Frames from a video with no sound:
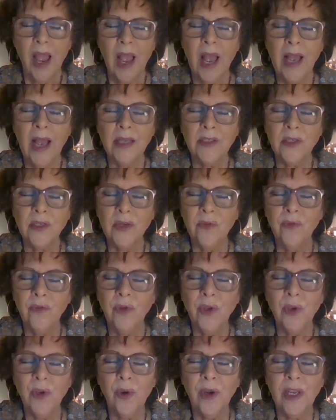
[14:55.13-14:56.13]
Ask for
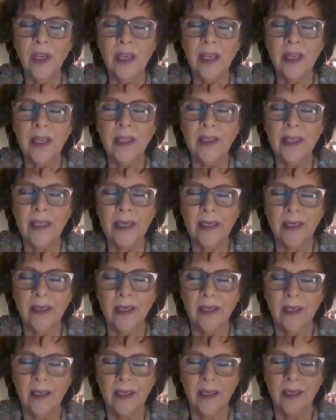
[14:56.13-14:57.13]
your healing.
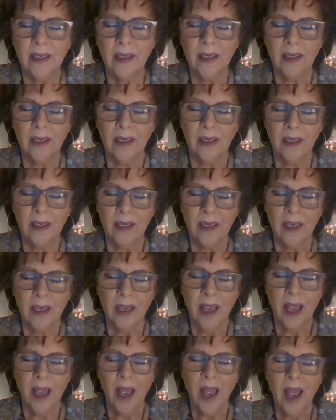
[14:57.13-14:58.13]

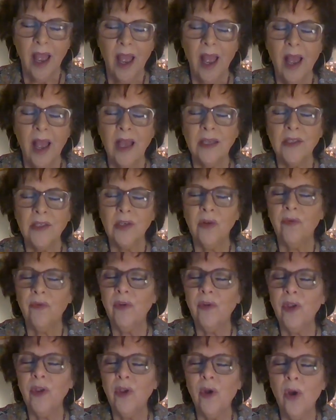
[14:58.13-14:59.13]
Ask
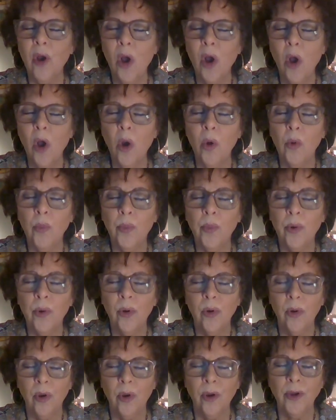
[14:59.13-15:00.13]
for your hope
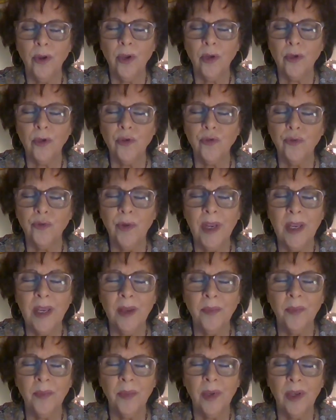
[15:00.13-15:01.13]
or your
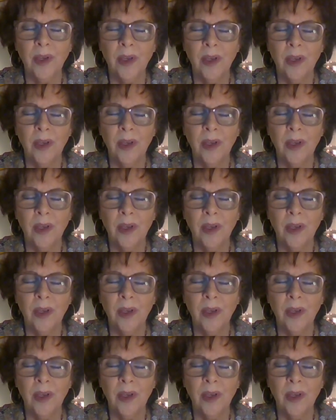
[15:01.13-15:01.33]
dream,